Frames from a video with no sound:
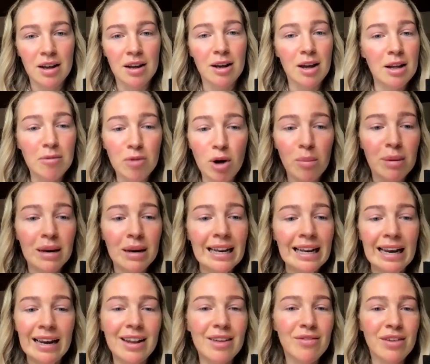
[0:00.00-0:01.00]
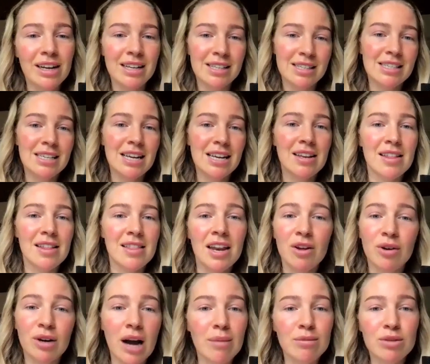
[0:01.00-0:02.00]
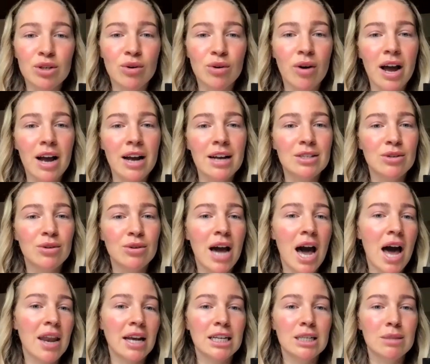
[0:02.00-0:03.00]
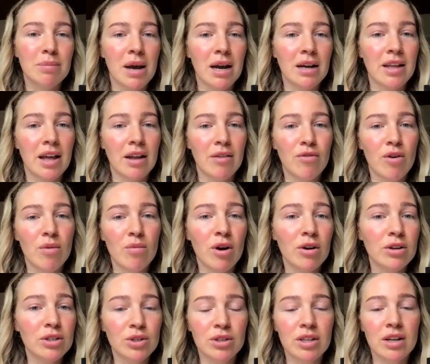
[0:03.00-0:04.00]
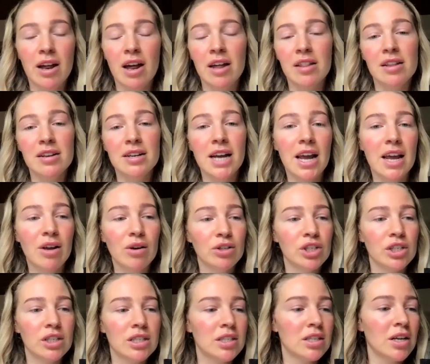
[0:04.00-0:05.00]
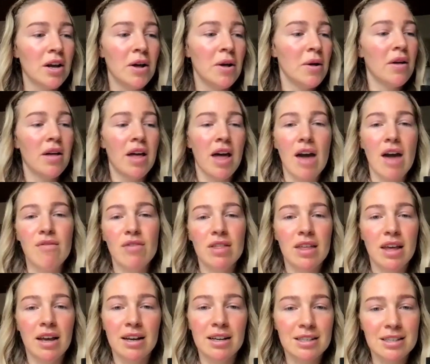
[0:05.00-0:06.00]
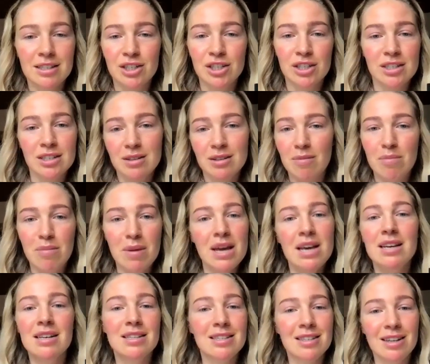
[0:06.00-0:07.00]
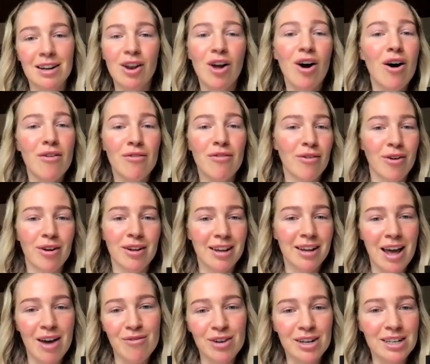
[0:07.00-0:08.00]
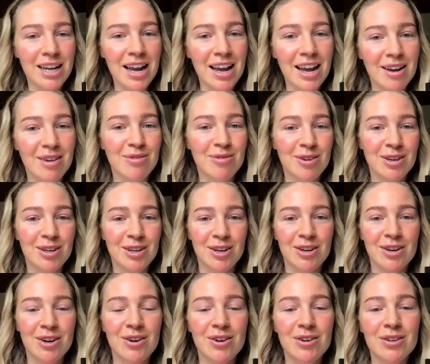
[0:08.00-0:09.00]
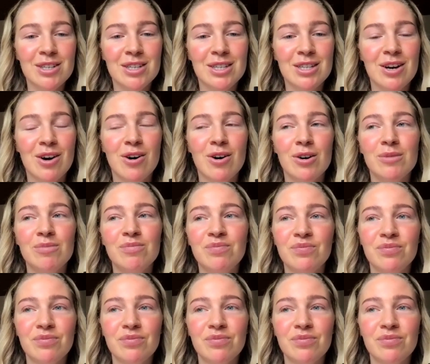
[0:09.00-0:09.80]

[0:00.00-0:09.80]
and completely living in sin, and then you come to Christ, you can't expect that from one to the other day. You just... everything is just peace and love every day, you know. So,